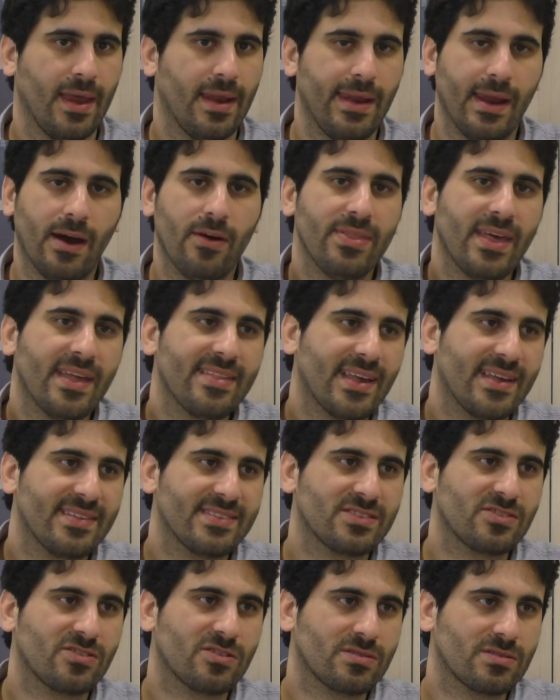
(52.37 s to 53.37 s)
Now that
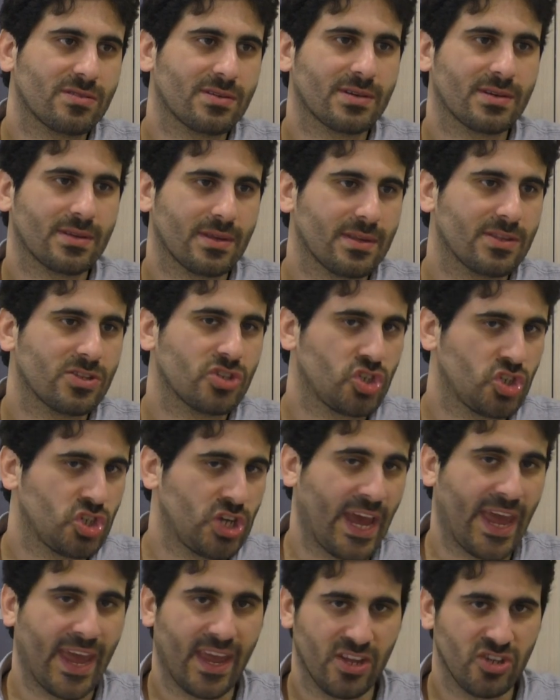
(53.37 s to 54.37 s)
has
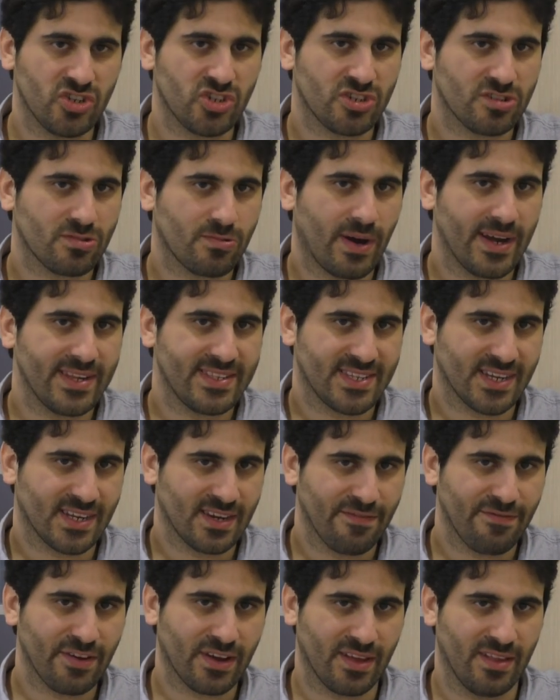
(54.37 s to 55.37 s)
changed quite
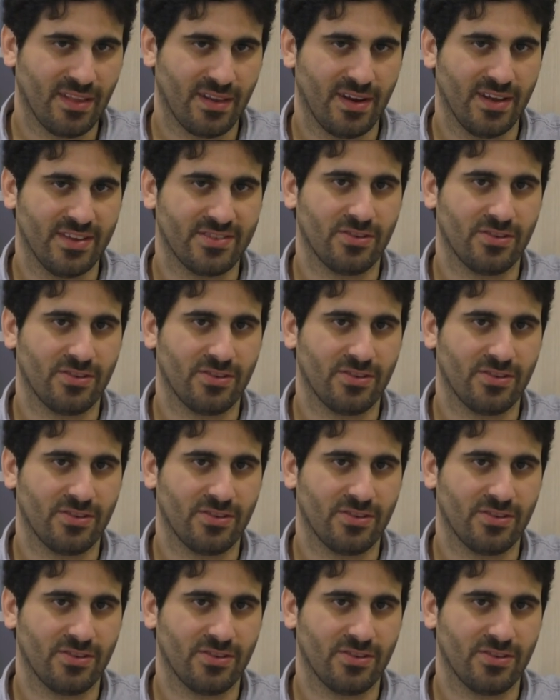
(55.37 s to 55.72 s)
significantly.